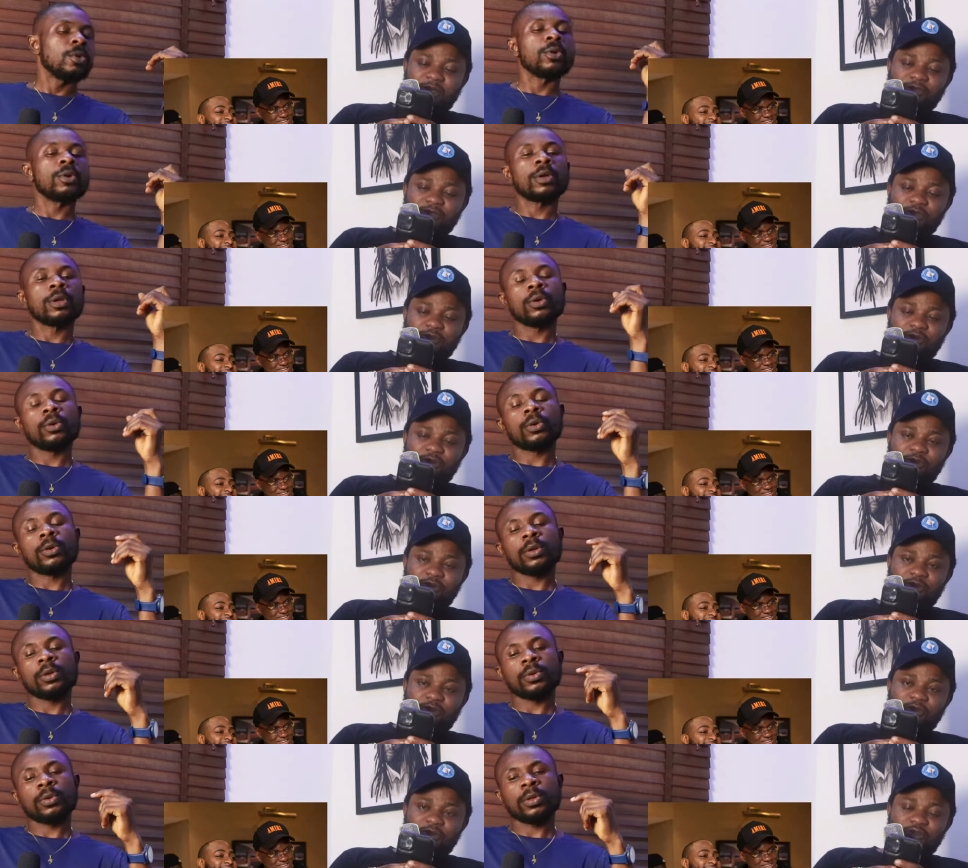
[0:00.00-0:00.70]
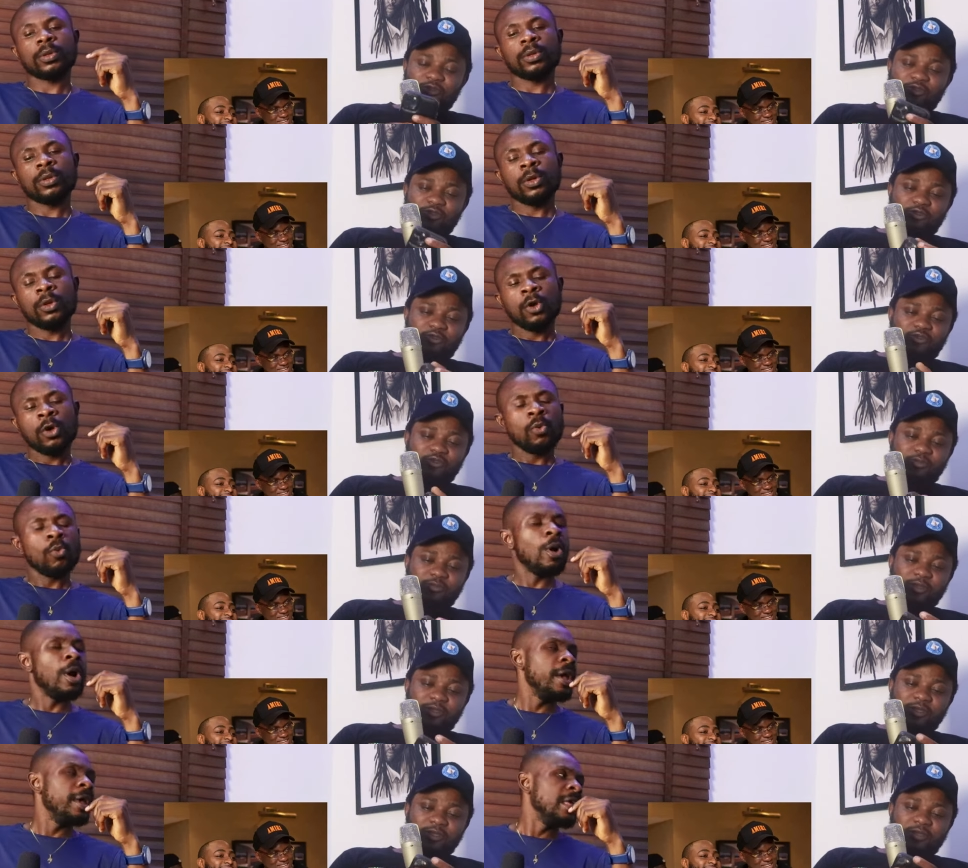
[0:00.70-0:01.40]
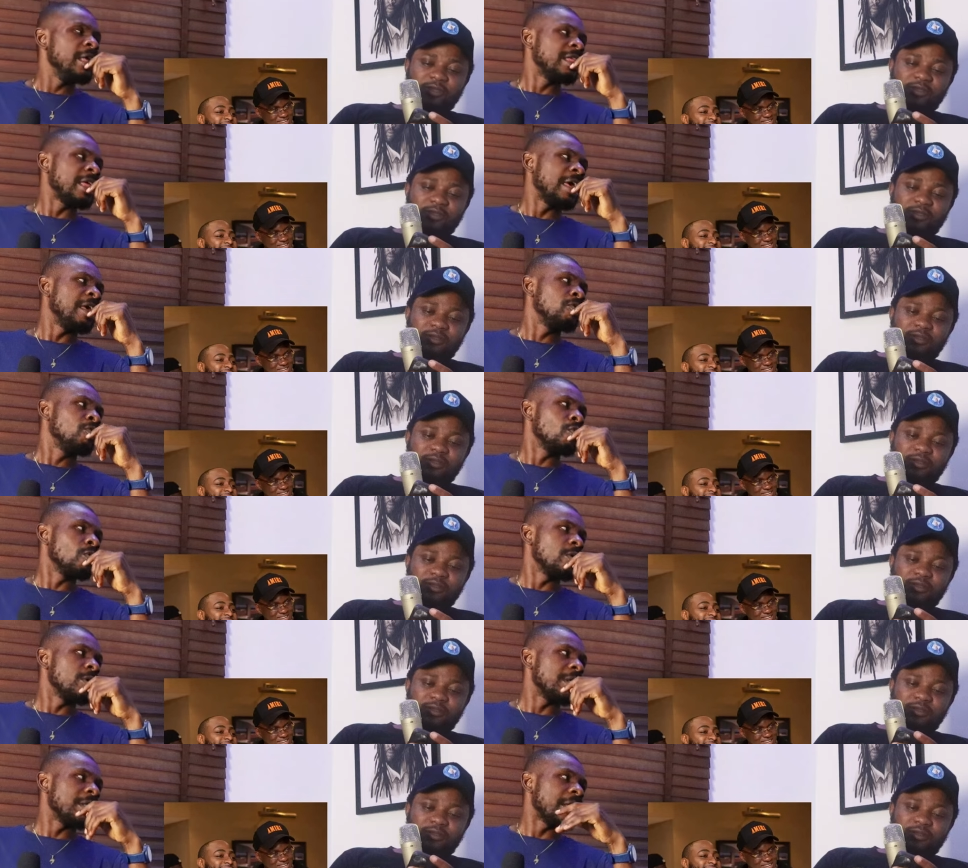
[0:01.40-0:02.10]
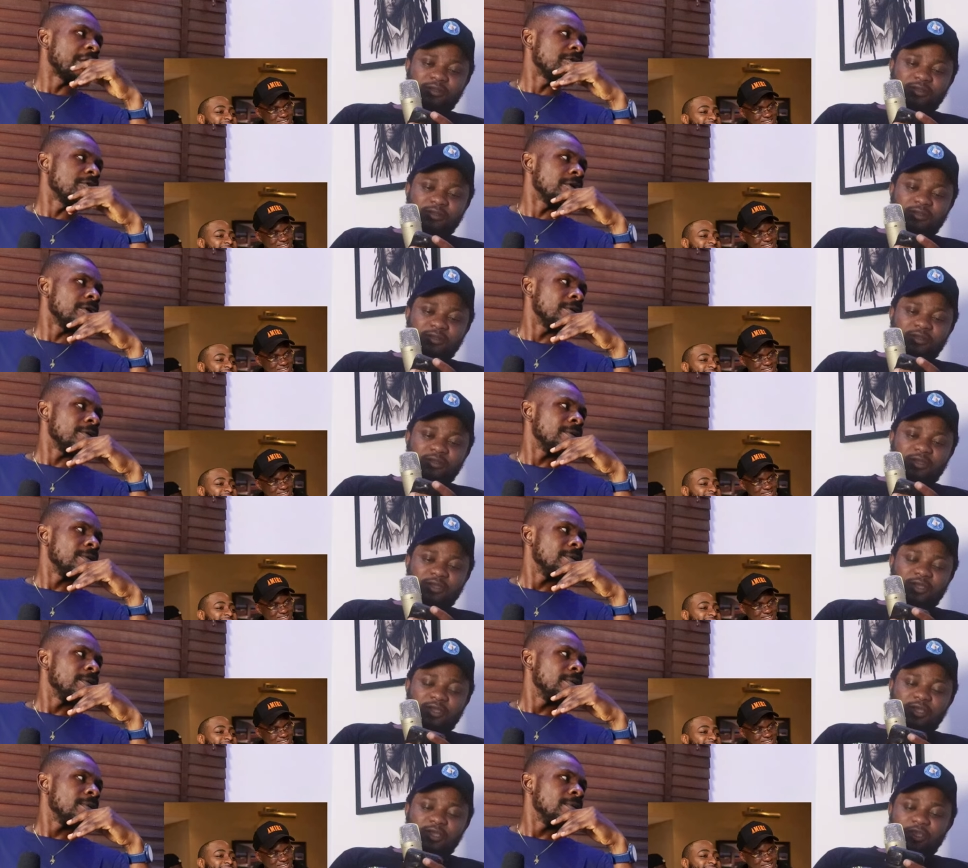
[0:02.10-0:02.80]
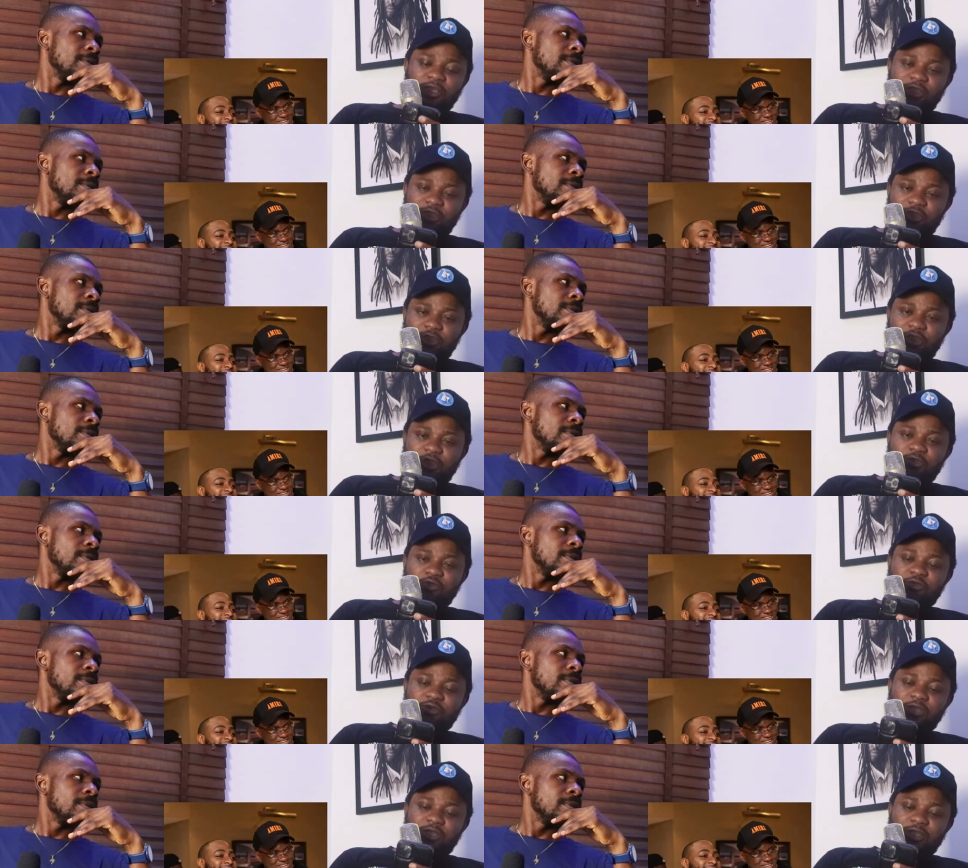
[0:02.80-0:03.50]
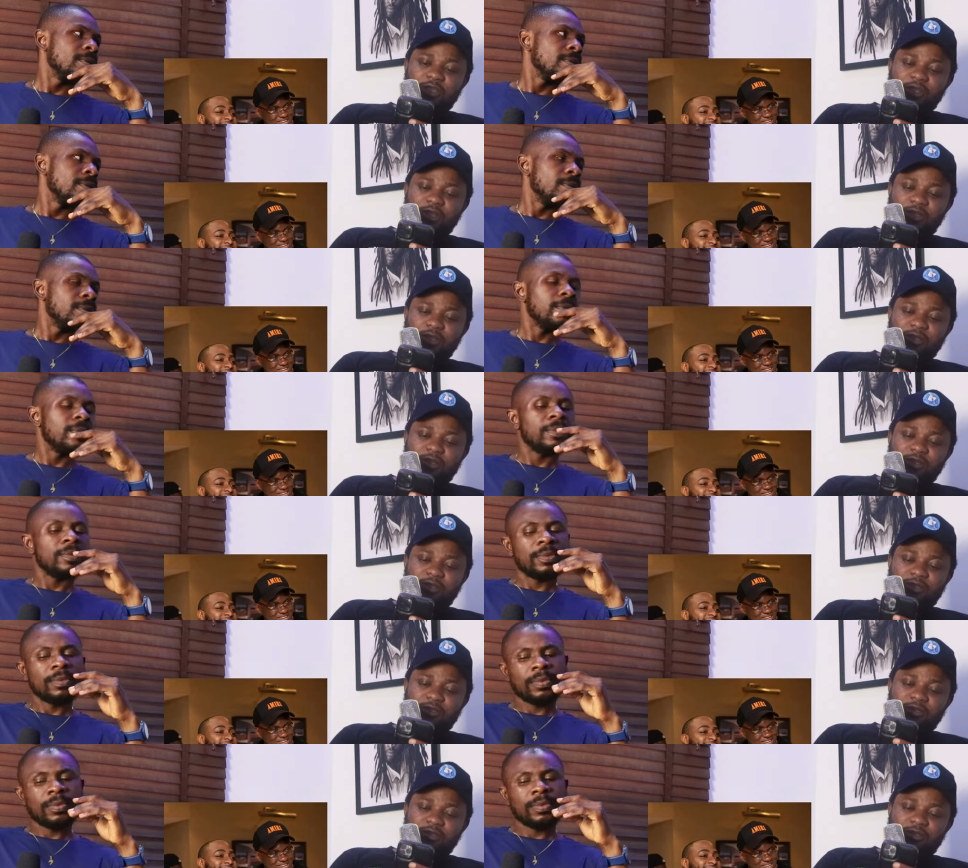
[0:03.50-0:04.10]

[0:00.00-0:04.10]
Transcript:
Speaker 1: pastor, okay, okay, okay. Toby. Where is he today in Nigeria? In the U K now.